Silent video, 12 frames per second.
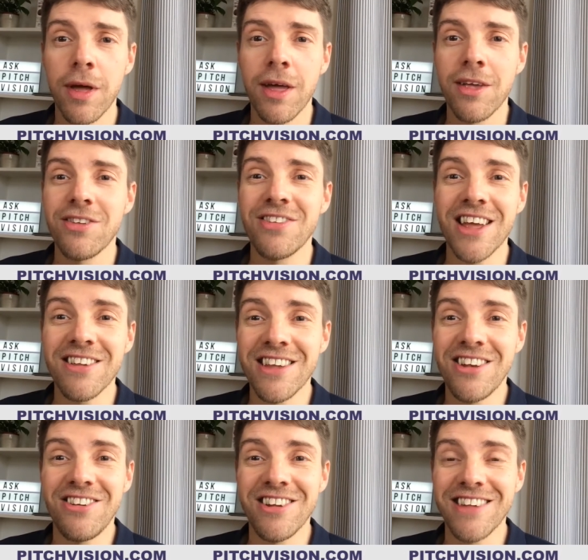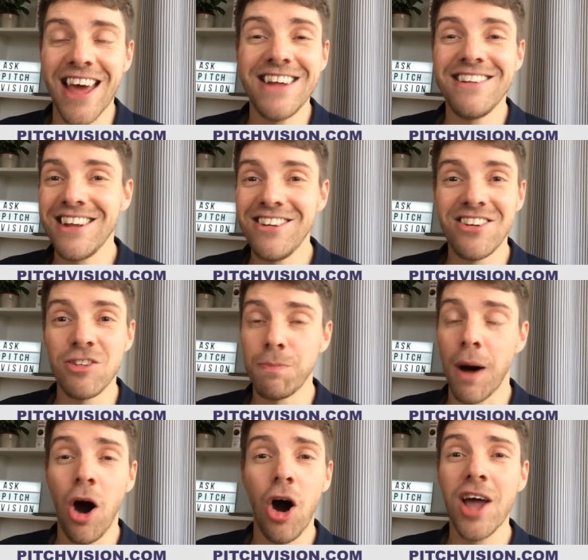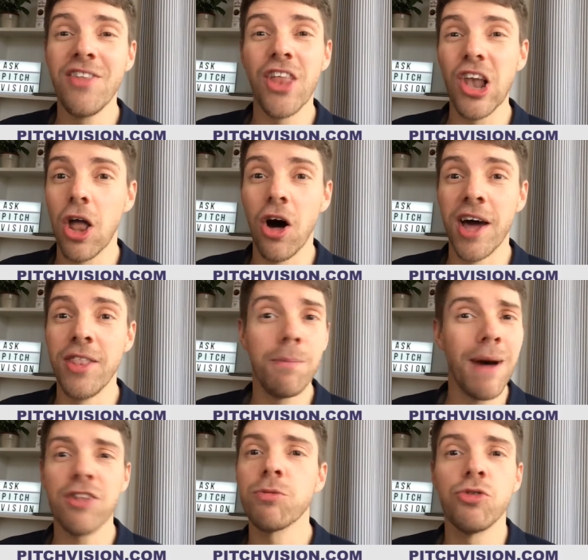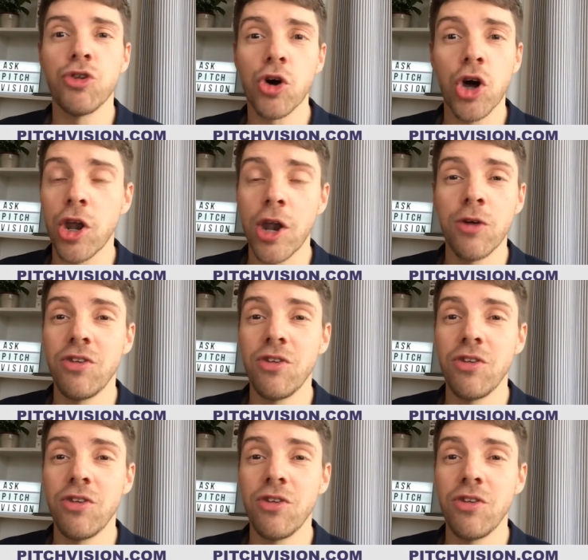6 inches, 8 inches behind the line, the batsman's not going to notice